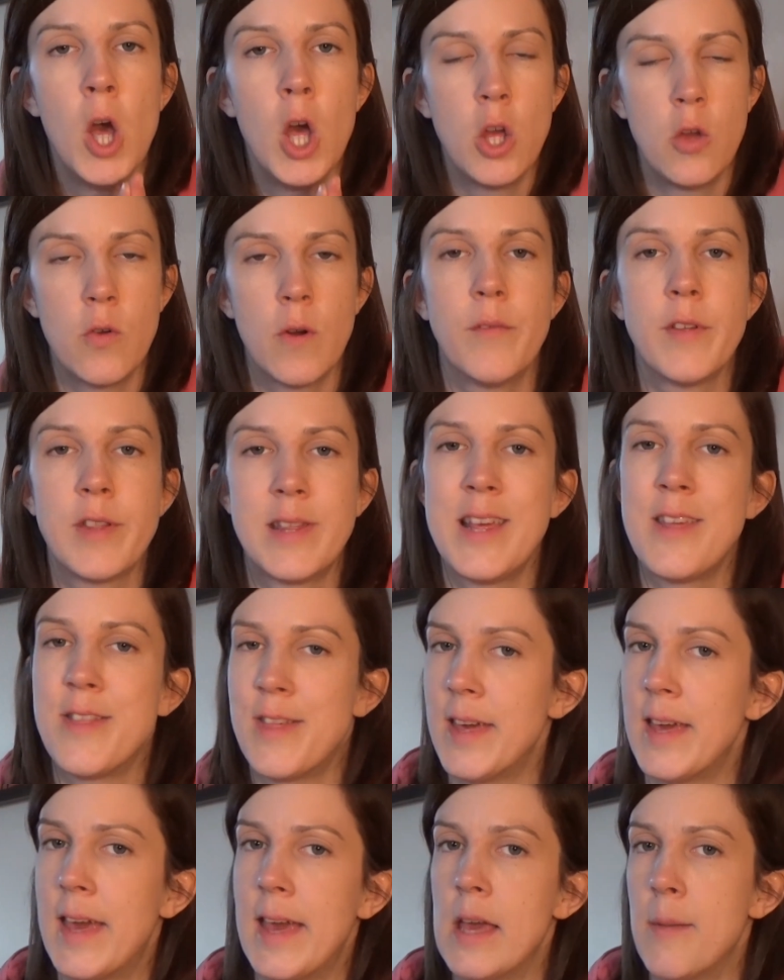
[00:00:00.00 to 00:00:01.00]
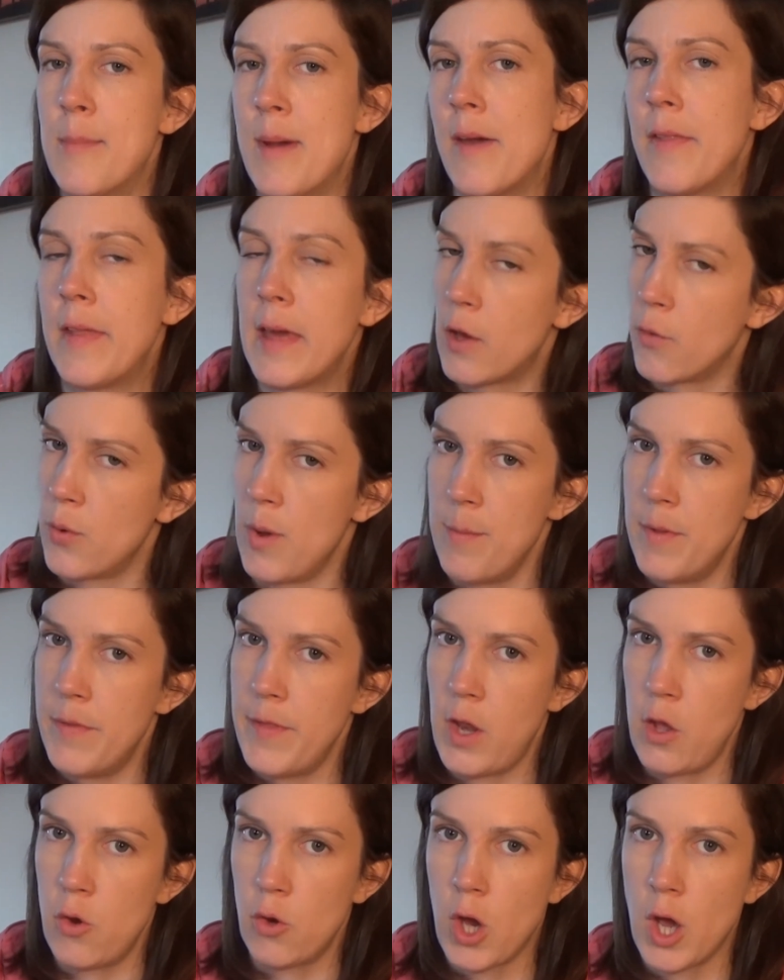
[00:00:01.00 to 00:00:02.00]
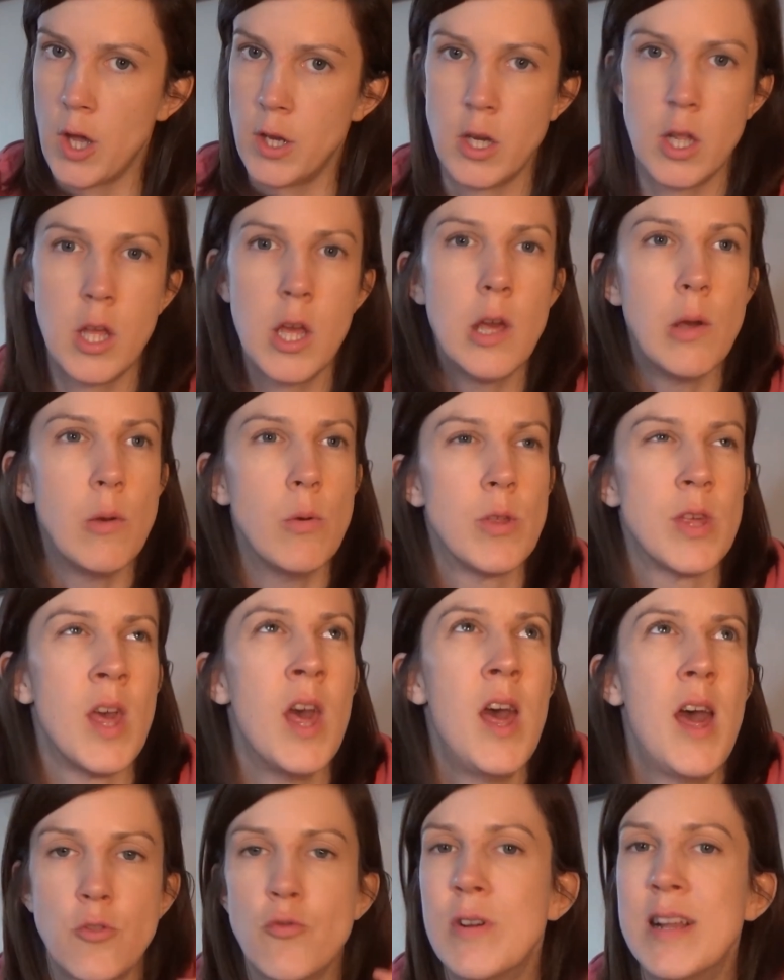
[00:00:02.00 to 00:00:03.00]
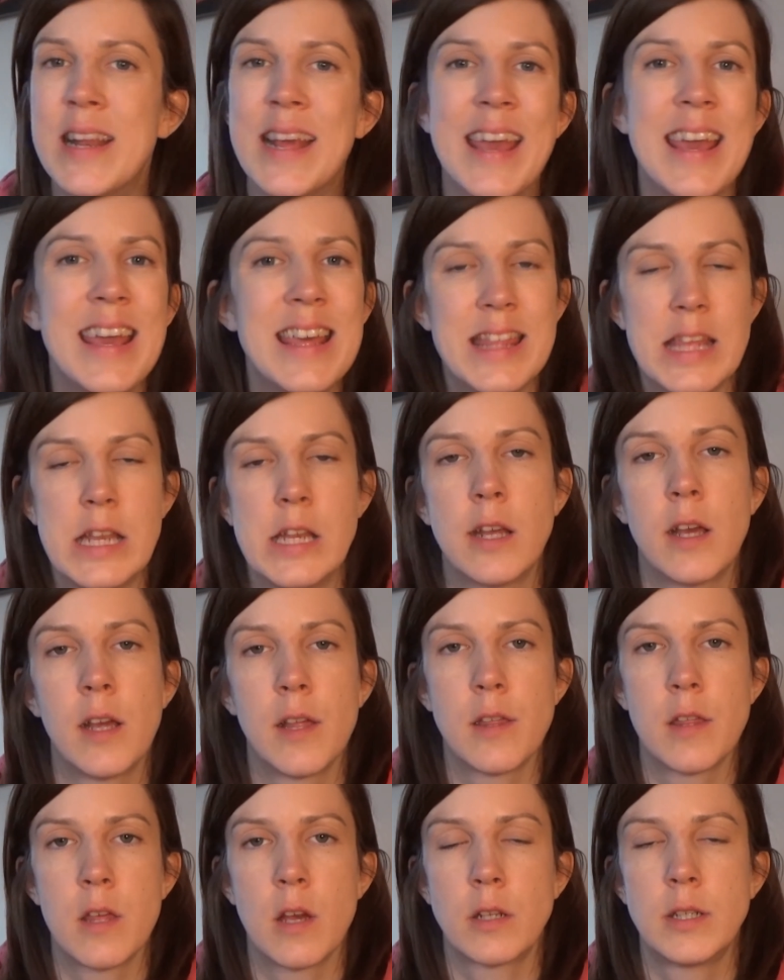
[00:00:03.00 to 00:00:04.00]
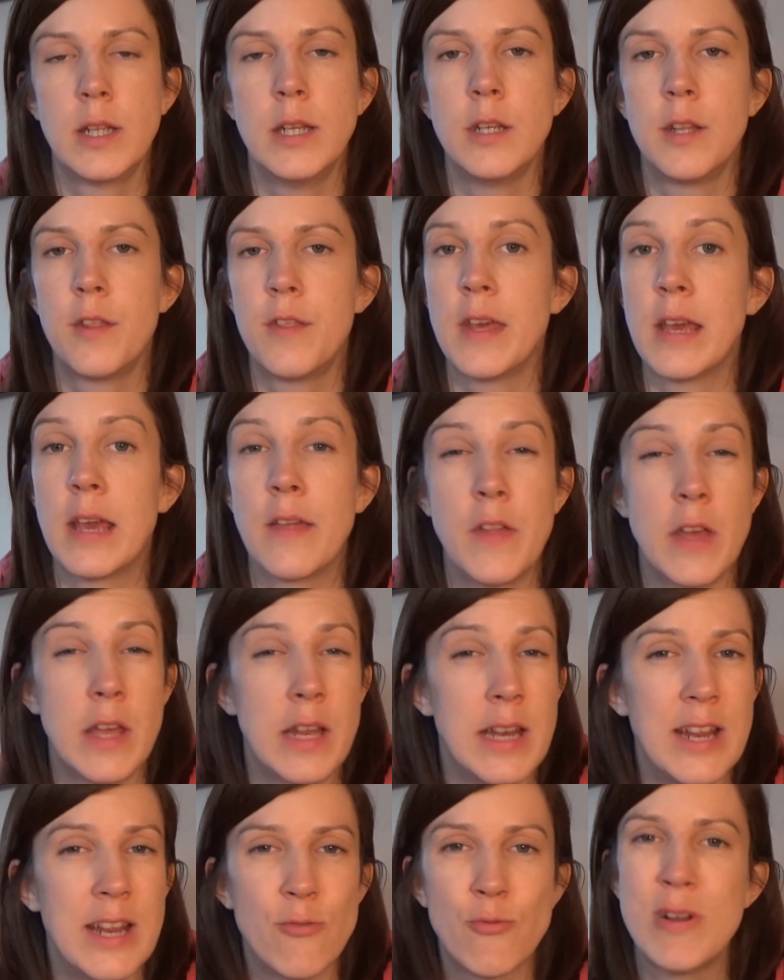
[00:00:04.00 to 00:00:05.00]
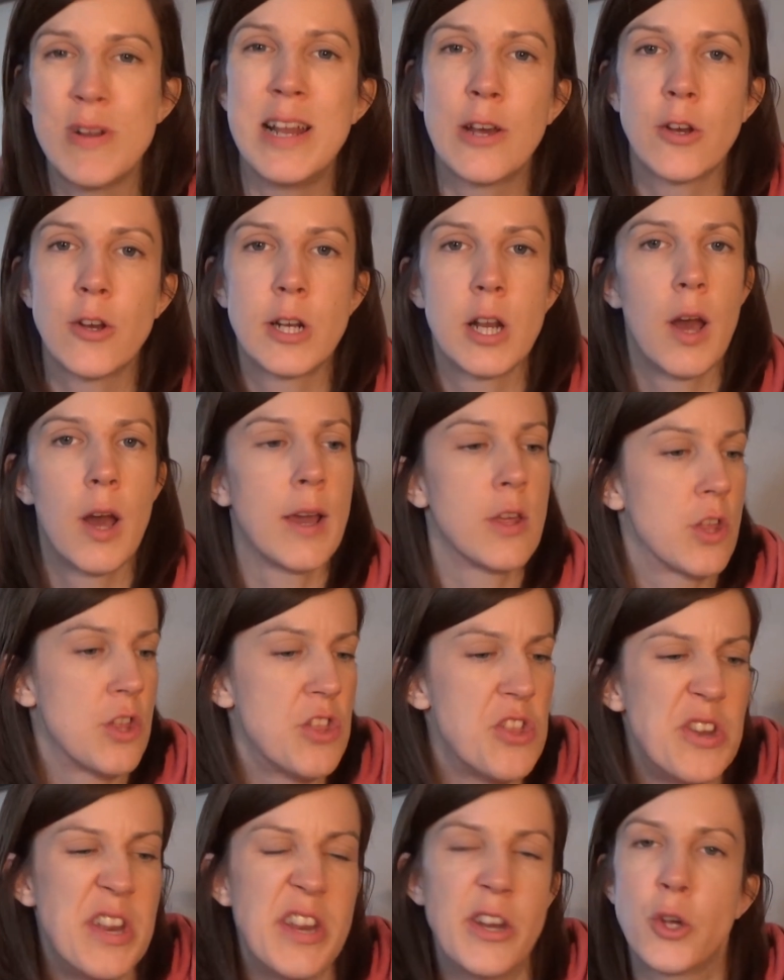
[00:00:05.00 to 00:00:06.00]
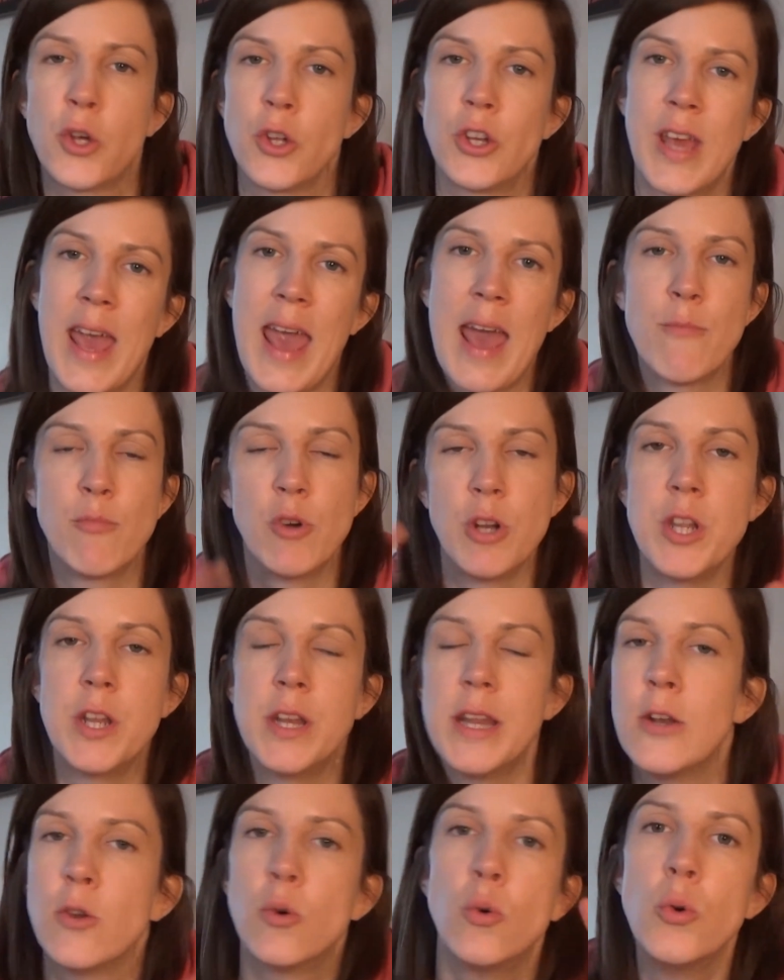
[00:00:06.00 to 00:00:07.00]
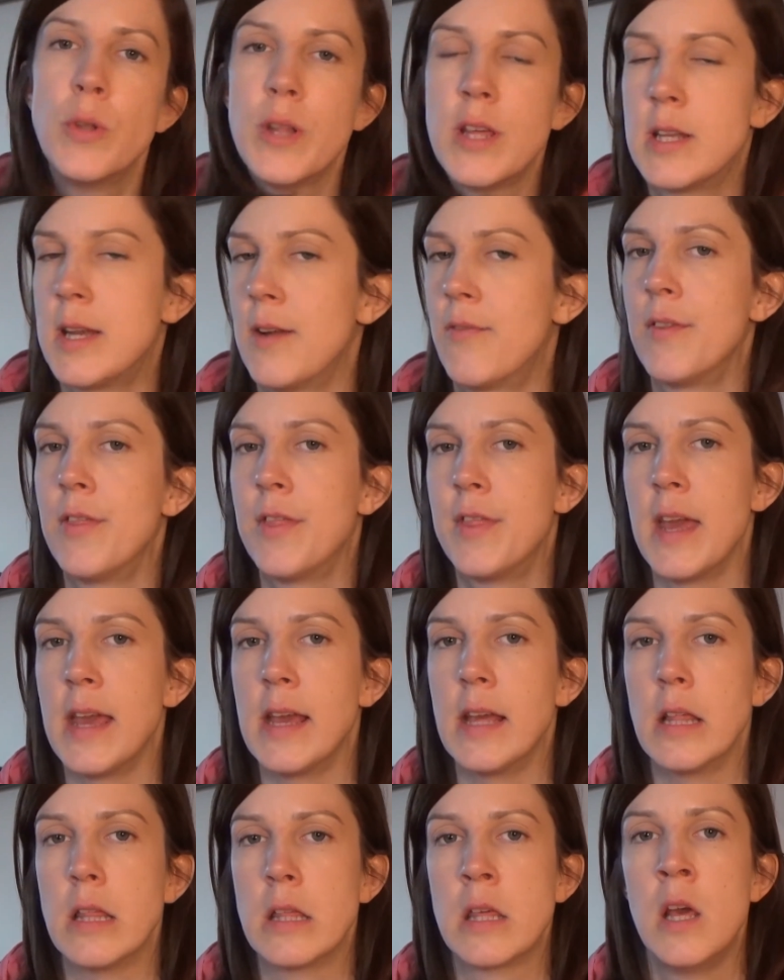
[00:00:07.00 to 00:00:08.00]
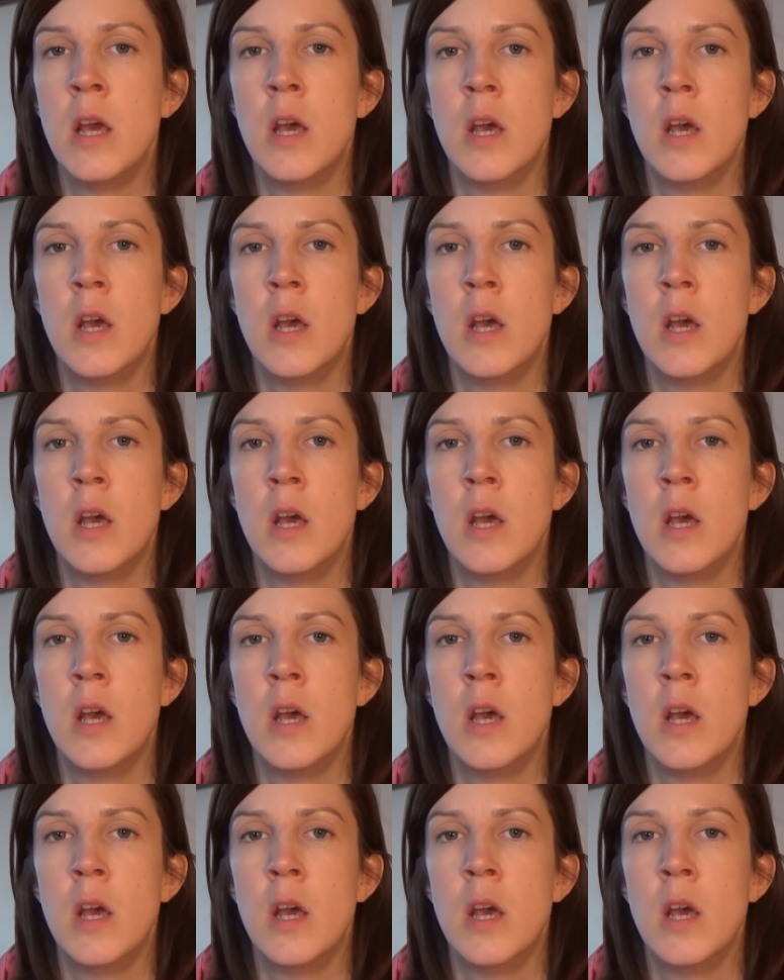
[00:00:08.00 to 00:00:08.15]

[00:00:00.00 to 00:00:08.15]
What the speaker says: you're obviously thinking about the equipment that you're going to use. It's really easy to get sucked into thinking that you need really good lights and you need a good camera and you need all these different things.